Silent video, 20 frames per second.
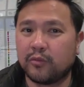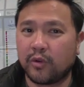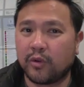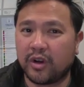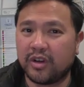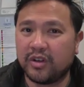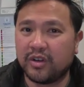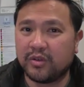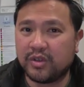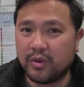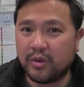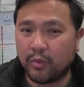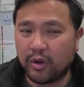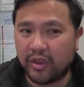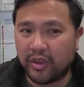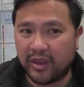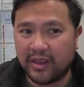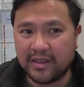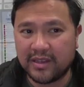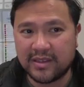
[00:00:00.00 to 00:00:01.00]
We're going to do 2 more
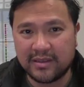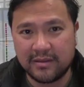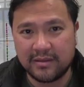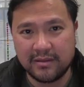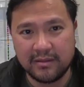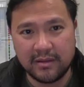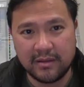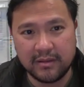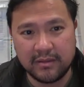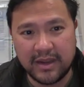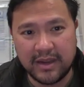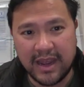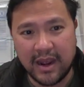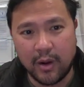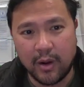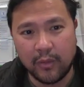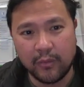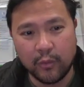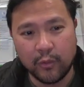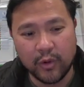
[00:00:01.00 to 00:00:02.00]
things.
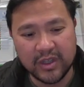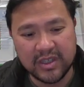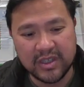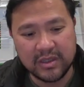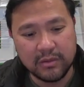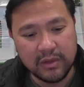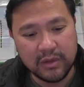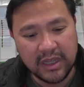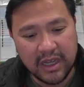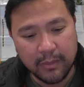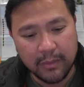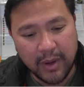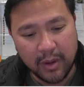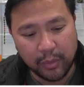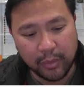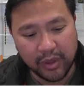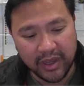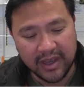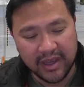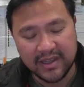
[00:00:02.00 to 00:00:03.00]
Now, what's unique
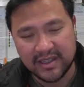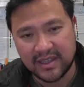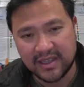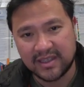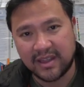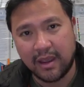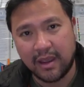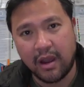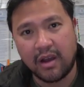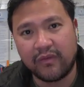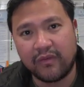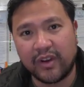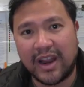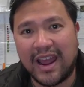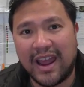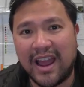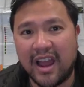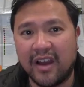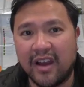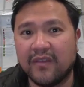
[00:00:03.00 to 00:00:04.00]
about plays is they often
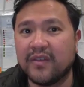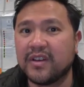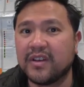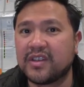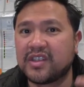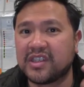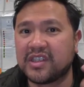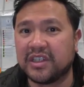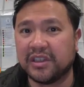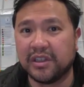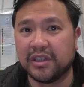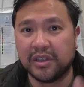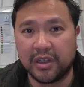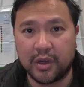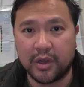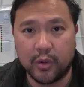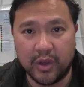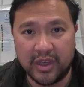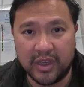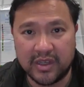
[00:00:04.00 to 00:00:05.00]
have
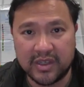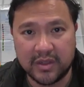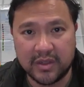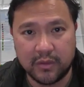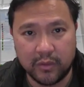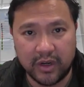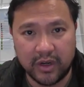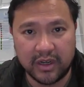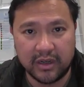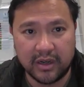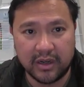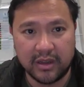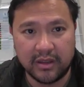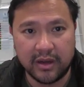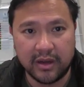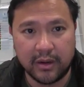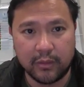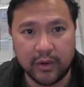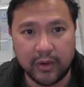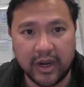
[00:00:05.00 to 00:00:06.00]
soliloquies written in
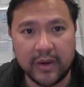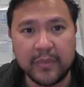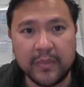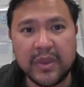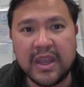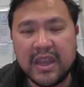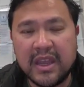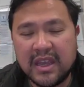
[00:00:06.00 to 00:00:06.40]
there, right?